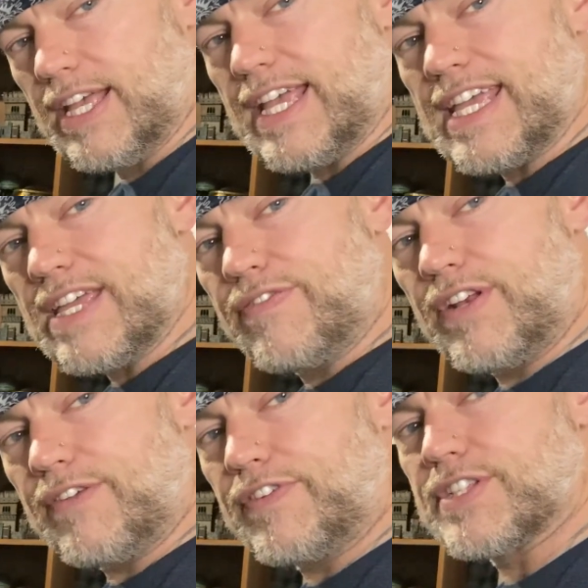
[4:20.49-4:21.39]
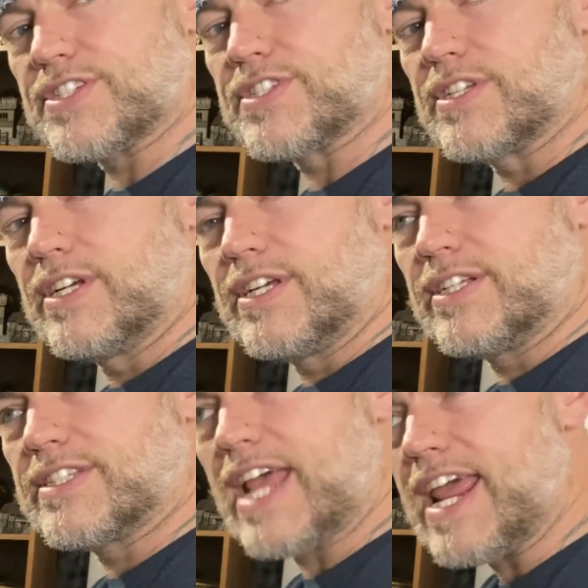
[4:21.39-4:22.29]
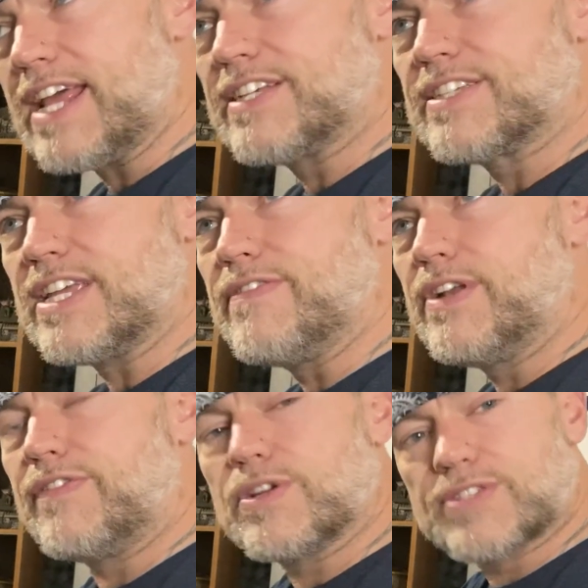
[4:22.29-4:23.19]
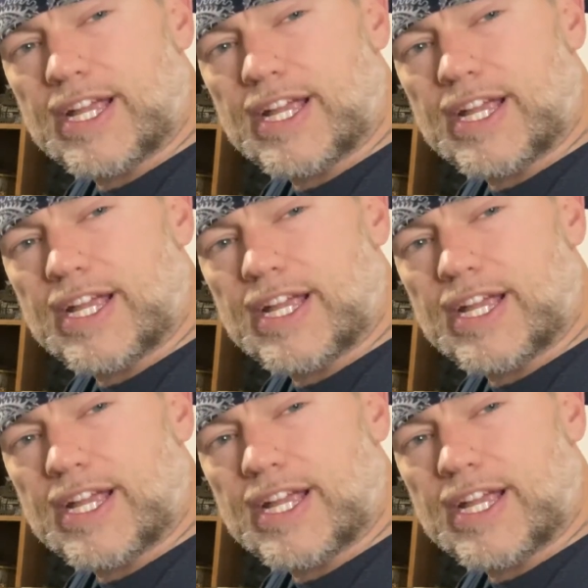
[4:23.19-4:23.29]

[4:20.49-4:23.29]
Even if there's